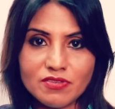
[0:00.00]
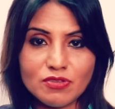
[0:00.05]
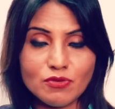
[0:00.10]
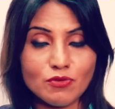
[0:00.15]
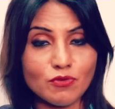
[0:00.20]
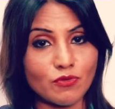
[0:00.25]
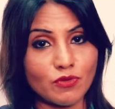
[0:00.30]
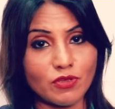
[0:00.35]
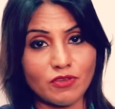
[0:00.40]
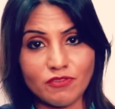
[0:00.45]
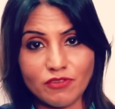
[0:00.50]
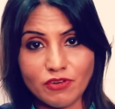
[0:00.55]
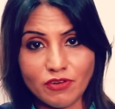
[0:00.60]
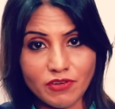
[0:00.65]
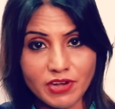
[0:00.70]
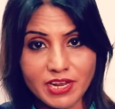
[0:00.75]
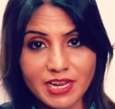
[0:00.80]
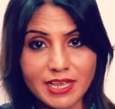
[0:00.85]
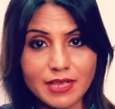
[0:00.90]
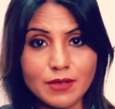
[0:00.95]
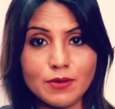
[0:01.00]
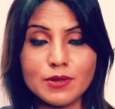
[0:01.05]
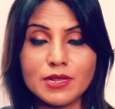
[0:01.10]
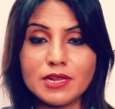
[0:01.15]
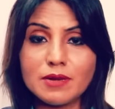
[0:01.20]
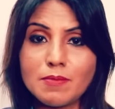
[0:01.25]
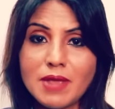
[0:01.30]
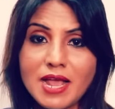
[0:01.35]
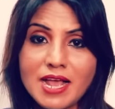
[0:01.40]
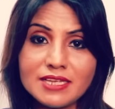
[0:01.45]
So if you're really good
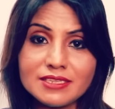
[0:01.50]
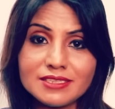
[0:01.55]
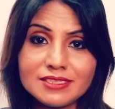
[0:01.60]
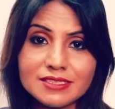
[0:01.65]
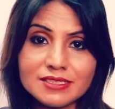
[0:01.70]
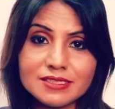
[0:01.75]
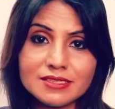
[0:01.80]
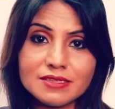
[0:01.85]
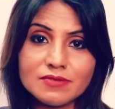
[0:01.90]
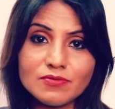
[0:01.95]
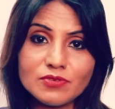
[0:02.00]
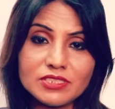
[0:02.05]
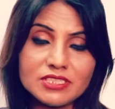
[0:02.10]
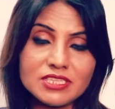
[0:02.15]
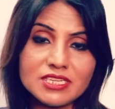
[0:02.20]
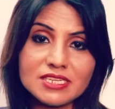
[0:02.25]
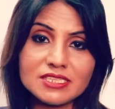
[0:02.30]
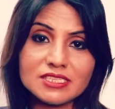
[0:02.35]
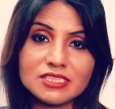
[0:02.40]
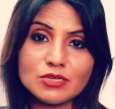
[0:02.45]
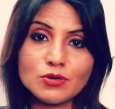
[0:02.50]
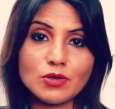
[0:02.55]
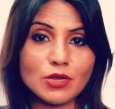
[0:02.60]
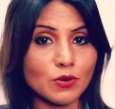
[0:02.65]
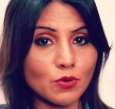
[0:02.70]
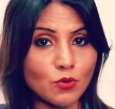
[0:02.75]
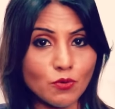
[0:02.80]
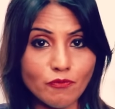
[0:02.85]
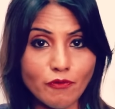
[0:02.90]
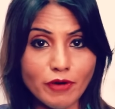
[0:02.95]
in maths, physics, you
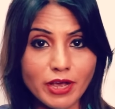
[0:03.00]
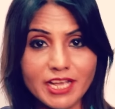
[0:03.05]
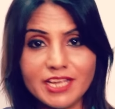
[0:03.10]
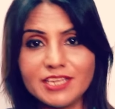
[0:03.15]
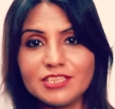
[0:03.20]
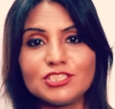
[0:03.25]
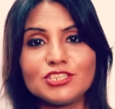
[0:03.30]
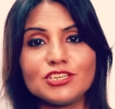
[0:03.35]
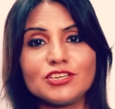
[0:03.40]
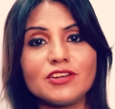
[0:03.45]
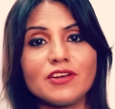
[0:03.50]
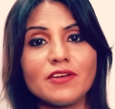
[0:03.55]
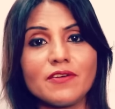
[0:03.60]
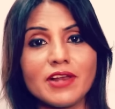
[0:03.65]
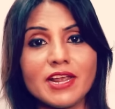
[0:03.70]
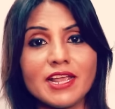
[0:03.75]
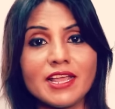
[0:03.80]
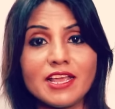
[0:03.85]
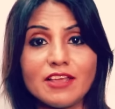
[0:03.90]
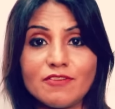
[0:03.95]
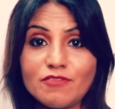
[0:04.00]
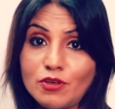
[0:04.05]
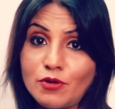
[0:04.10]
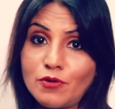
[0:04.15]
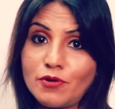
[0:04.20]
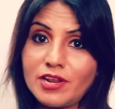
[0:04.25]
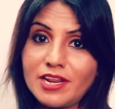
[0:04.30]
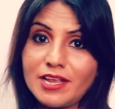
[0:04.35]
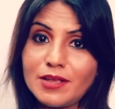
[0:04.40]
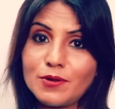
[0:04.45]
can go for engineering. If you're
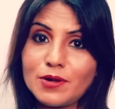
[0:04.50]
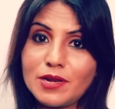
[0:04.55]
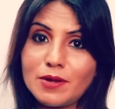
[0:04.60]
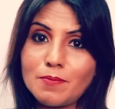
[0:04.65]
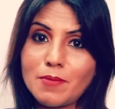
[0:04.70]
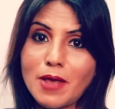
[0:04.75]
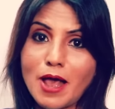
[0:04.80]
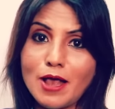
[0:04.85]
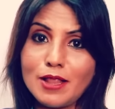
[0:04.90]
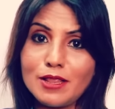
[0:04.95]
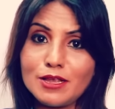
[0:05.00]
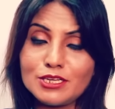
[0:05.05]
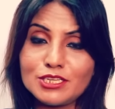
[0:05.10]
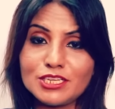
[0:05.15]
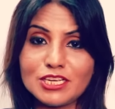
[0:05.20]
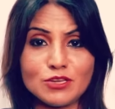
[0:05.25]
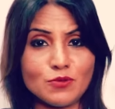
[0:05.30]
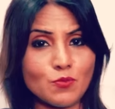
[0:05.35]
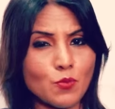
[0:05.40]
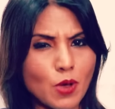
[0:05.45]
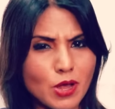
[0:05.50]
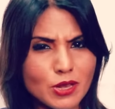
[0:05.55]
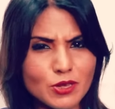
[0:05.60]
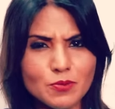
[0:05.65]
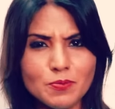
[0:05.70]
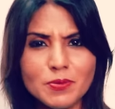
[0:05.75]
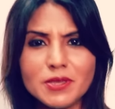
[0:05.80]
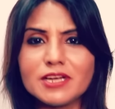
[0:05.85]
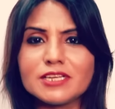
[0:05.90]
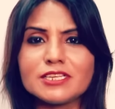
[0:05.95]
really good in biology and you want
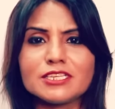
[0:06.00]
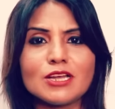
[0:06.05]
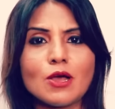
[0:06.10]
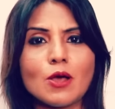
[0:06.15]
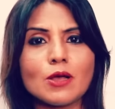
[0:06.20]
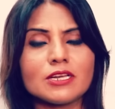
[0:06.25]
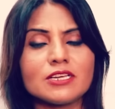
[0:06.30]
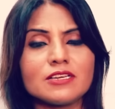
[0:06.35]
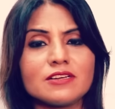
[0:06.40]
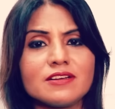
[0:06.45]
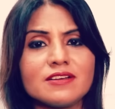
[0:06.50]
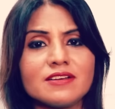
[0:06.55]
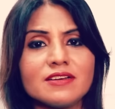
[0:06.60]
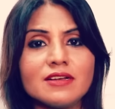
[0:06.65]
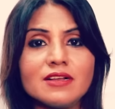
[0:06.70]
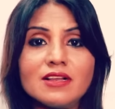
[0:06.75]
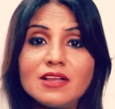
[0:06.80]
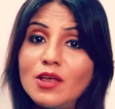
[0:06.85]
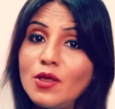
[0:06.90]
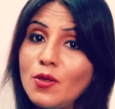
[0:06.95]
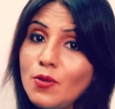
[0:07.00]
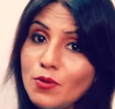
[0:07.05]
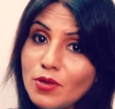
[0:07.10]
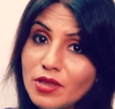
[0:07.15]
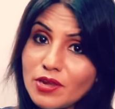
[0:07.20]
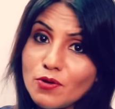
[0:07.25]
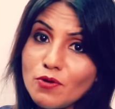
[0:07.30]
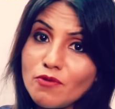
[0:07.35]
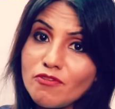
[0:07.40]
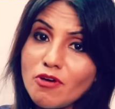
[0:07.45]
to be a doctor, you
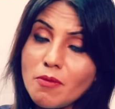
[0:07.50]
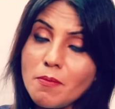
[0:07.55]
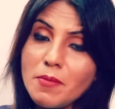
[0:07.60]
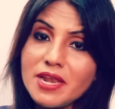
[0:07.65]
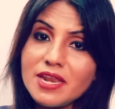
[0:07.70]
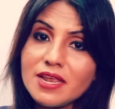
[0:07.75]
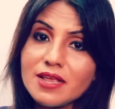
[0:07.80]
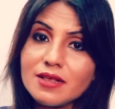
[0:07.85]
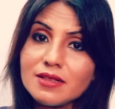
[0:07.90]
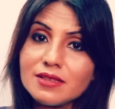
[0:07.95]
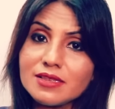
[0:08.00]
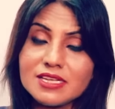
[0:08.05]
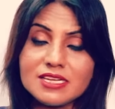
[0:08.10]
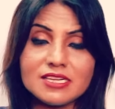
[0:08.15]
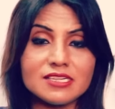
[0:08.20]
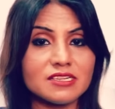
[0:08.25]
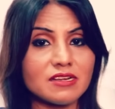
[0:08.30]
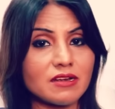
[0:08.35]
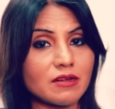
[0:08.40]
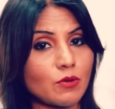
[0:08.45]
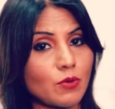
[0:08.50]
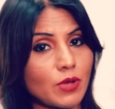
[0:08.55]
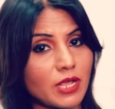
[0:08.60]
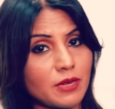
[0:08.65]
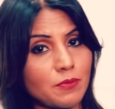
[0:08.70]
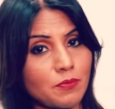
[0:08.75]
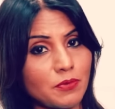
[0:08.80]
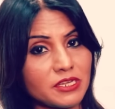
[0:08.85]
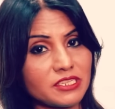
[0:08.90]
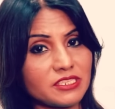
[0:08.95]
can go for medical. These are
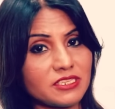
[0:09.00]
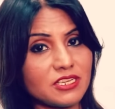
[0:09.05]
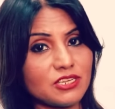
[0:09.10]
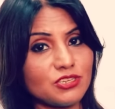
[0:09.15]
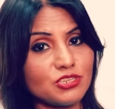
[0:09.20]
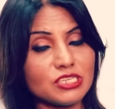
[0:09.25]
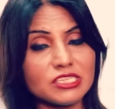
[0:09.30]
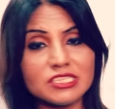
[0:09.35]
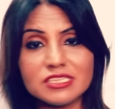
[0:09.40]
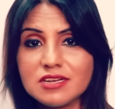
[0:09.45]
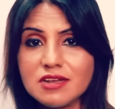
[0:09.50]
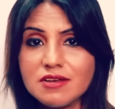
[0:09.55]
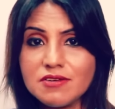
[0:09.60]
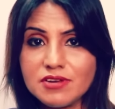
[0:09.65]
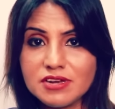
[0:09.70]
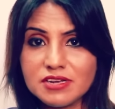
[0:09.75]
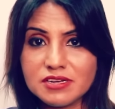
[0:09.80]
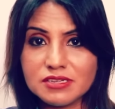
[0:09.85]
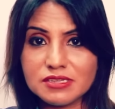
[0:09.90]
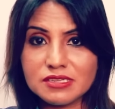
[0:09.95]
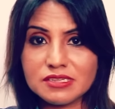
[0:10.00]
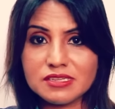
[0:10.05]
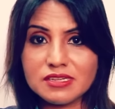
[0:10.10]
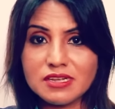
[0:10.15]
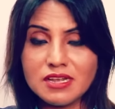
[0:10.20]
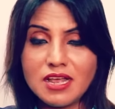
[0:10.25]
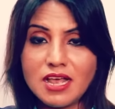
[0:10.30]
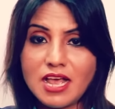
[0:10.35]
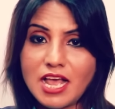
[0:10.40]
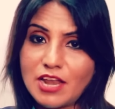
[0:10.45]
quite prestigious careers.
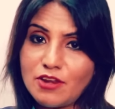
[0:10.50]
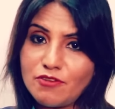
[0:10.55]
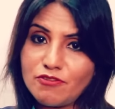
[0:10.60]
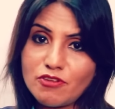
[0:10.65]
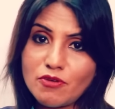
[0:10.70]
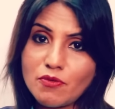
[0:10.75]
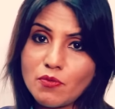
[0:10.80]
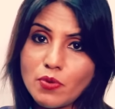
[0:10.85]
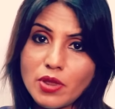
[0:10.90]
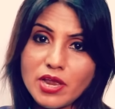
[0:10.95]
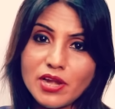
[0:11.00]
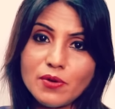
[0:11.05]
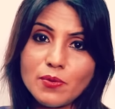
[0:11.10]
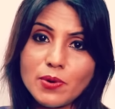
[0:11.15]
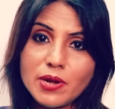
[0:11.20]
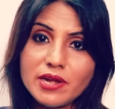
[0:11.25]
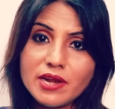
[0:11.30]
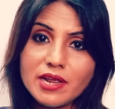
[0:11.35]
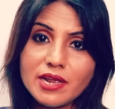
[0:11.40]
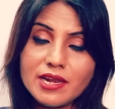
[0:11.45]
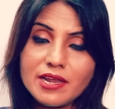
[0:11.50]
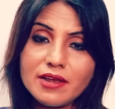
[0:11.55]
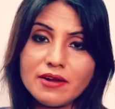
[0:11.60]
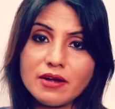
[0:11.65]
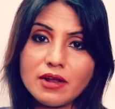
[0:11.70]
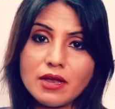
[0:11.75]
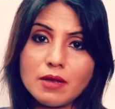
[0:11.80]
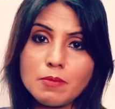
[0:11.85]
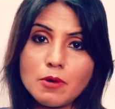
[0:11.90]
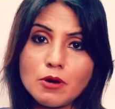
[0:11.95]
And if you're very, very
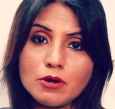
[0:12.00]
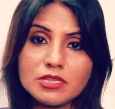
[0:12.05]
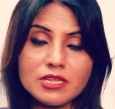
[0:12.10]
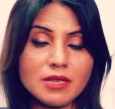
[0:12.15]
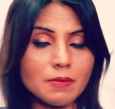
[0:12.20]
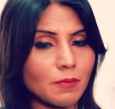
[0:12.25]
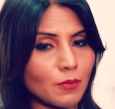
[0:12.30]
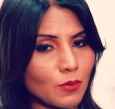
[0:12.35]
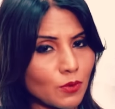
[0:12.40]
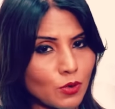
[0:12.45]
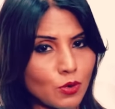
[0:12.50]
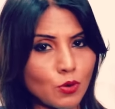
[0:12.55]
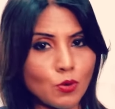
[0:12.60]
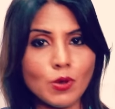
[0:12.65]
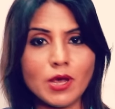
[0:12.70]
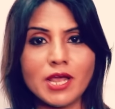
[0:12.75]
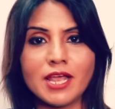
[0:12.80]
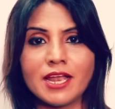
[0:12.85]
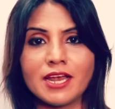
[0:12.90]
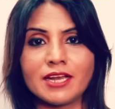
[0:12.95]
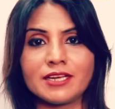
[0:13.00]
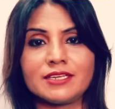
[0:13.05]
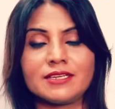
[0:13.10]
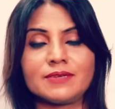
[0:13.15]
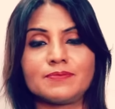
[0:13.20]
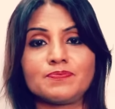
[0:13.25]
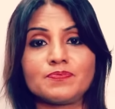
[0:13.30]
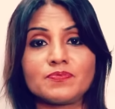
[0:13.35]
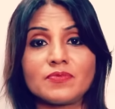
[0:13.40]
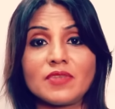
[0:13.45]
clear about them, go ahead.